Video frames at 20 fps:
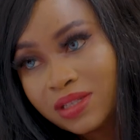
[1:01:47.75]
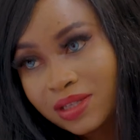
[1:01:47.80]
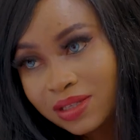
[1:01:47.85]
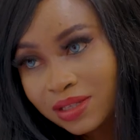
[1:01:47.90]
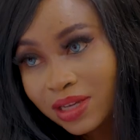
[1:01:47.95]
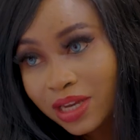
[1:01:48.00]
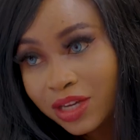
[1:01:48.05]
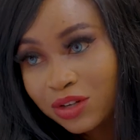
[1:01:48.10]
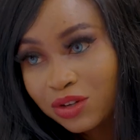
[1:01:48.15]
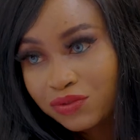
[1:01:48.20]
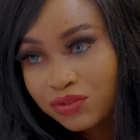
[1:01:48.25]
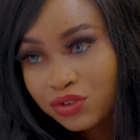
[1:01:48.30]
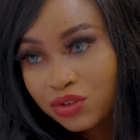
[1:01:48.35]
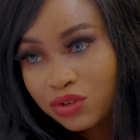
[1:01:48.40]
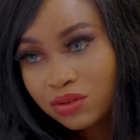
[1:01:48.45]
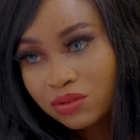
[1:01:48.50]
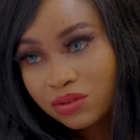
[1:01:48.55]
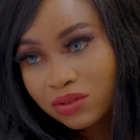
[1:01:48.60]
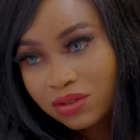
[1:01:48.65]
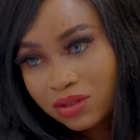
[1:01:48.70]
is the side of
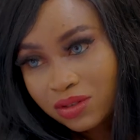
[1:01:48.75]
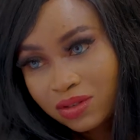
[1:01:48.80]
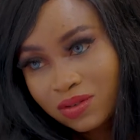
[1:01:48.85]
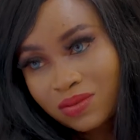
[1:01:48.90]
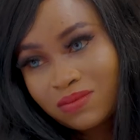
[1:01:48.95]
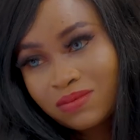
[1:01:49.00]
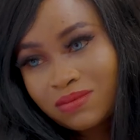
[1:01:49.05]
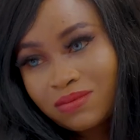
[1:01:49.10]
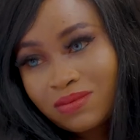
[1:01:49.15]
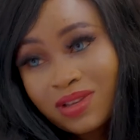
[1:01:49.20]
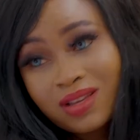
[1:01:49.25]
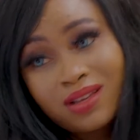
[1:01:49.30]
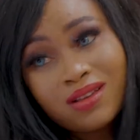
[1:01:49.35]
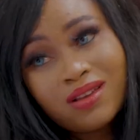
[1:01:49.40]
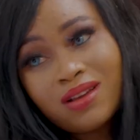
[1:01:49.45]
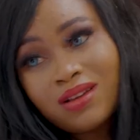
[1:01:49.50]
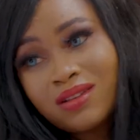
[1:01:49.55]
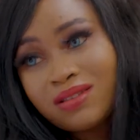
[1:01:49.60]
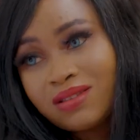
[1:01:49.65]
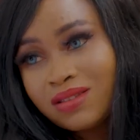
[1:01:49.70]
truth.
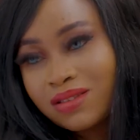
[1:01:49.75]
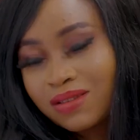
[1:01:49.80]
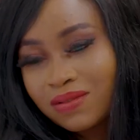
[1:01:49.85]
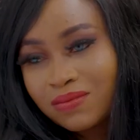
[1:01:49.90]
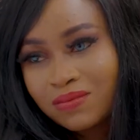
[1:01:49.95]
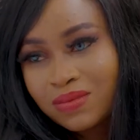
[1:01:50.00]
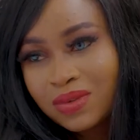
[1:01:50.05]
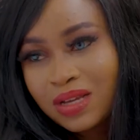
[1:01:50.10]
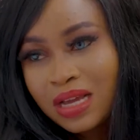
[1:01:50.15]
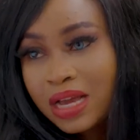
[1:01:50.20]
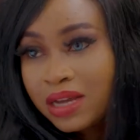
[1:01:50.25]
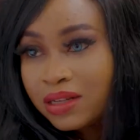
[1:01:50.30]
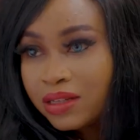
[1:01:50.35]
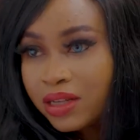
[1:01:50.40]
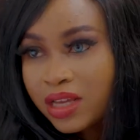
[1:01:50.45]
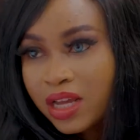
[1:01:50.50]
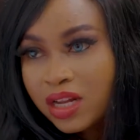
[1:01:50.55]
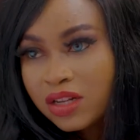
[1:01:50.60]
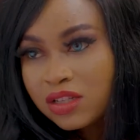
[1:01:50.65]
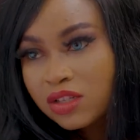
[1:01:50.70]
Yes,
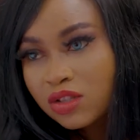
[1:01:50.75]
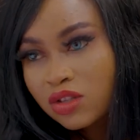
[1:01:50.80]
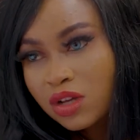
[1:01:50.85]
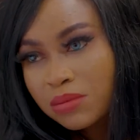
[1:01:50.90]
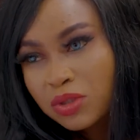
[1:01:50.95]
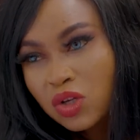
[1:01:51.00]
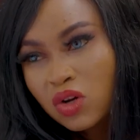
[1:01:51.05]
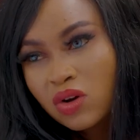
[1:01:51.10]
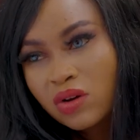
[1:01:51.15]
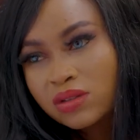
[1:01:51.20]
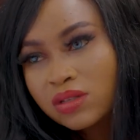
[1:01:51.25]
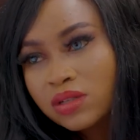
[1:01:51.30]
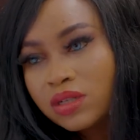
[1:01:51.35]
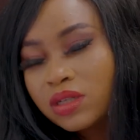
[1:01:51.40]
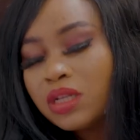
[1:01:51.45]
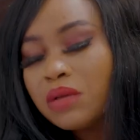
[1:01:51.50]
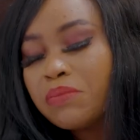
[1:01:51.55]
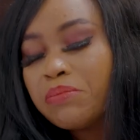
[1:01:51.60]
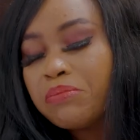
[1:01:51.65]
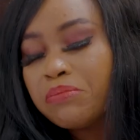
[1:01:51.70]
the girl stopped
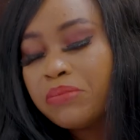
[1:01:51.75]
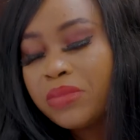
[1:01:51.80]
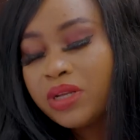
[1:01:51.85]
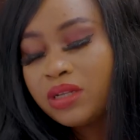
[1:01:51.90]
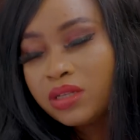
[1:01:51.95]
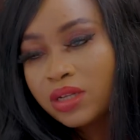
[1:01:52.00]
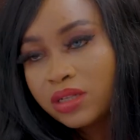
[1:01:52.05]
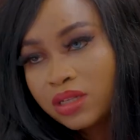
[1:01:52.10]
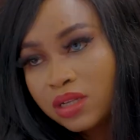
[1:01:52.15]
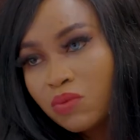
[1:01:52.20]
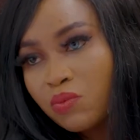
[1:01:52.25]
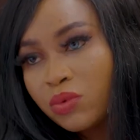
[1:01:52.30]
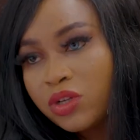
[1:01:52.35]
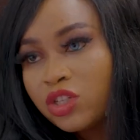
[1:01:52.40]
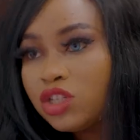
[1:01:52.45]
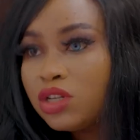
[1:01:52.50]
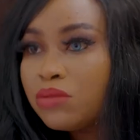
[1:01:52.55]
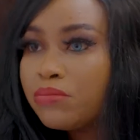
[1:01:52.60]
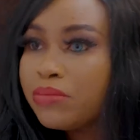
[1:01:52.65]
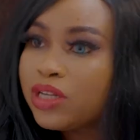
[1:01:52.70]
hustling immediately when
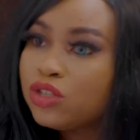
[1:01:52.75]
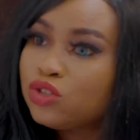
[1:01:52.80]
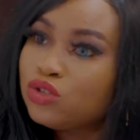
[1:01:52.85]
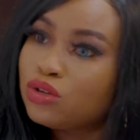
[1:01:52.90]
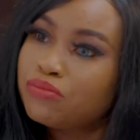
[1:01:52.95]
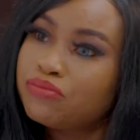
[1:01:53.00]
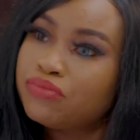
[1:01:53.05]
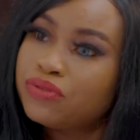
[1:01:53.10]
she met your